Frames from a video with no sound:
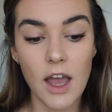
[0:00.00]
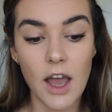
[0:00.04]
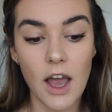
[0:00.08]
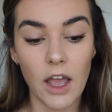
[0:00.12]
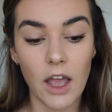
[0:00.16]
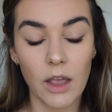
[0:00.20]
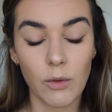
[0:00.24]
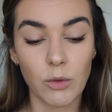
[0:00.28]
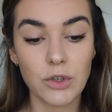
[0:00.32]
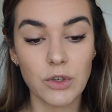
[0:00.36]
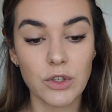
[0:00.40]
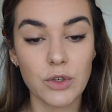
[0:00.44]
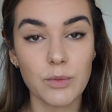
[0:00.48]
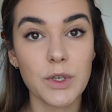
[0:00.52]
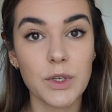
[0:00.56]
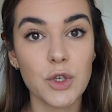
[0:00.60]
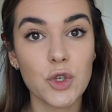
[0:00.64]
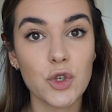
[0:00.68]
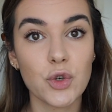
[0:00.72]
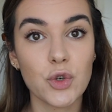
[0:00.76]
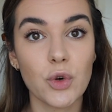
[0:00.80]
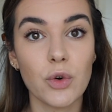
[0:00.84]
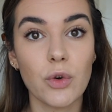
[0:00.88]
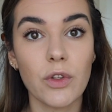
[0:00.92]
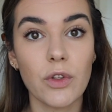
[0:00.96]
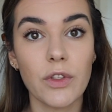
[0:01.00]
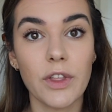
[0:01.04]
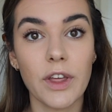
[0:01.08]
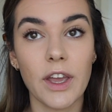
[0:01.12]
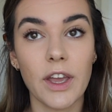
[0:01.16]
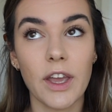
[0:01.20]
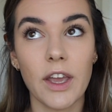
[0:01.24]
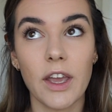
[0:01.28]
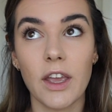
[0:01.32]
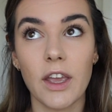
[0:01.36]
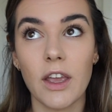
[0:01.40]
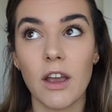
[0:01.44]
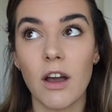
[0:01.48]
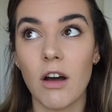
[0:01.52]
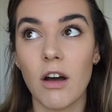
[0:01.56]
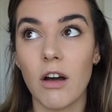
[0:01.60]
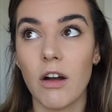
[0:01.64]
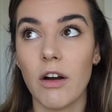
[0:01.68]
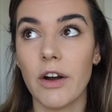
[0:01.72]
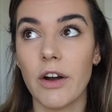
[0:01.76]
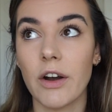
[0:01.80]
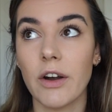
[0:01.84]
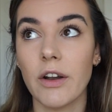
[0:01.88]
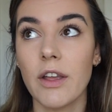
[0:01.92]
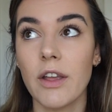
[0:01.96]
I want to be sure they
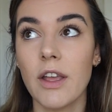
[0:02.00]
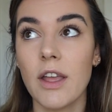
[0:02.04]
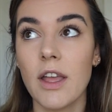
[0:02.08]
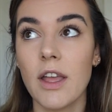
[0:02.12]
are